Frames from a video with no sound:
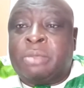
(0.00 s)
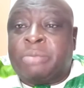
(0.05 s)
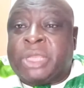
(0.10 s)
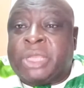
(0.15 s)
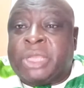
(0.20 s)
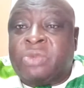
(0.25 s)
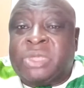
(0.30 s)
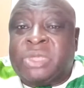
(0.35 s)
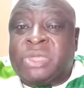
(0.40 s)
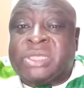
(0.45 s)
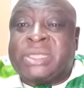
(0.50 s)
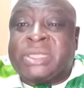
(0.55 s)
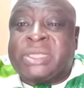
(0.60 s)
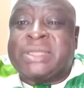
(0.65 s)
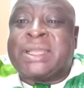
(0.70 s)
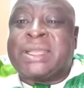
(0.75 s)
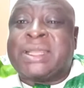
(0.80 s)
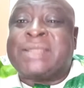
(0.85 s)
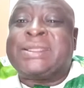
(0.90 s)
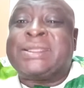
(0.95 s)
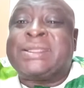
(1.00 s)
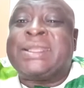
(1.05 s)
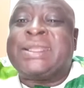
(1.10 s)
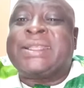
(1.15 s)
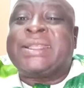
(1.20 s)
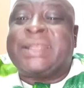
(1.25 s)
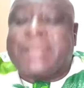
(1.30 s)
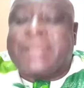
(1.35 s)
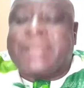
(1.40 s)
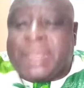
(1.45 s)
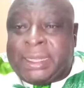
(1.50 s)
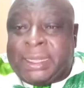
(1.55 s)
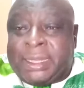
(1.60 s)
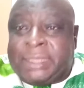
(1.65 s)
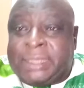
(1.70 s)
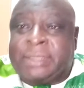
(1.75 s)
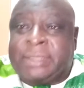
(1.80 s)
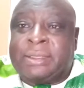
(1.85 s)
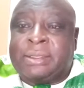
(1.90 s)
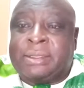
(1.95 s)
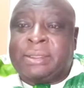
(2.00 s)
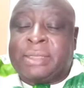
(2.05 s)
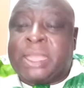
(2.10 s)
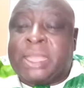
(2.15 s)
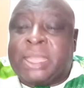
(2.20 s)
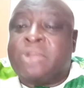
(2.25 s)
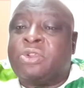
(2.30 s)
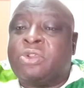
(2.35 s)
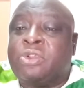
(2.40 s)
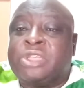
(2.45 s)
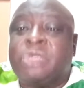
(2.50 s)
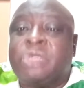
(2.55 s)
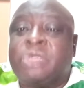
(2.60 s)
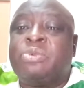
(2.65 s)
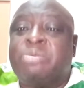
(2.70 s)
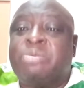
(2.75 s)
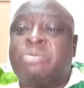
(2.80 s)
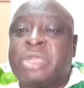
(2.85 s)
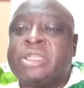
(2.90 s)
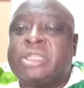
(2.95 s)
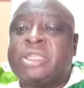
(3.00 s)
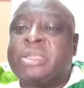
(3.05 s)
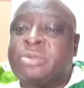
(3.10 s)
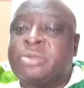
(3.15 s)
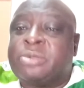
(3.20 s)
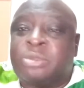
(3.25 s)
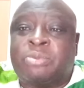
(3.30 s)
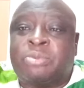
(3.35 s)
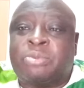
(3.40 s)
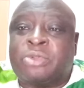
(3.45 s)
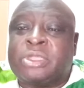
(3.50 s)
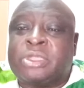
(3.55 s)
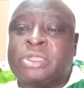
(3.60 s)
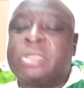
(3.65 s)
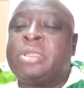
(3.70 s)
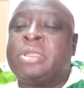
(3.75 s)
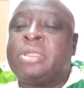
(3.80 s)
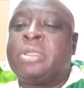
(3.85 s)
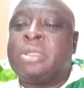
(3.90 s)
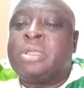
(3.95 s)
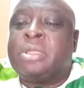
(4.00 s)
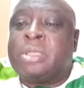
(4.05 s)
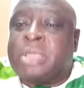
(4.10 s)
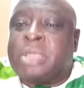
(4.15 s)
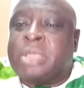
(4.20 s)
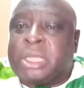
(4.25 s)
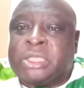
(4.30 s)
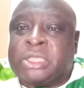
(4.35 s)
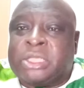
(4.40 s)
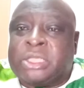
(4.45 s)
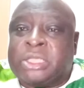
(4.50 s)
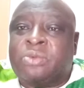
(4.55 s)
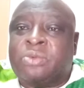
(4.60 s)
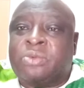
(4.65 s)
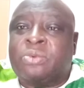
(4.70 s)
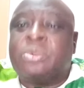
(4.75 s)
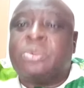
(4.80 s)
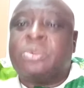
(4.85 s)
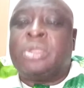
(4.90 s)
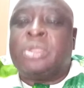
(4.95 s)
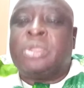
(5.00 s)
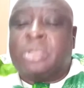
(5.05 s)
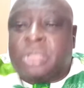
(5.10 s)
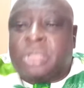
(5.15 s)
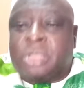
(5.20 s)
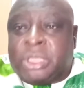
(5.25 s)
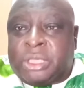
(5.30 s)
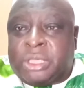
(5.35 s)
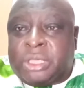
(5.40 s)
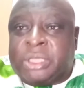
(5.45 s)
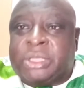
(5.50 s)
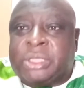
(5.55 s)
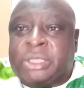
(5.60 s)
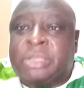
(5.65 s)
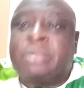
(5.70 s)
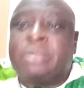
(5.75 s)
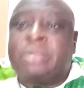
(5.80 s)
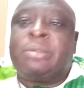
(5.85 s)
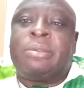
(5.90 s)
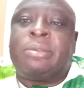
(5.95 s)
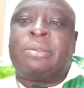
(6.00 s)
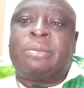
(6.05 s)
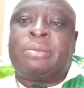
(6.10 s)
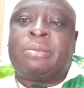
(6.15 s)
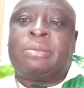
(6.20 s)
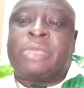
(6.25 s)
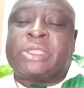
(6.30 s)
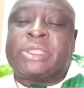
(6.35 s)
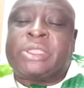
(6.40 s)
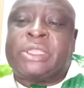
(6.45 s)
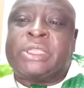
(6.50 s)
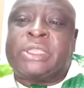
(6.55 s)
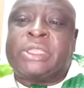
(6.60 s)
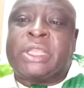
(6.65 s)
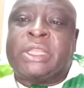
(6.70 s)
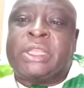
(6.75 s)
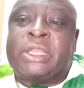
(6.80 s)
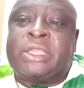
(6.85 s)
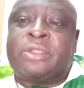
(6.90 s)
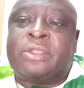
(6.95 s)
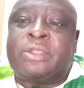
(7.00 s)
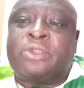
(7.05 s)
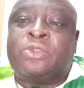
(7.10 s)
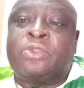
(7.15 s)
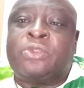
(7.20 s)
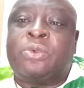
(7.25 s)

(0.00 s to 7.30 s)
Benue State has said clearly that nothing will make them support Atiku in the presidential election.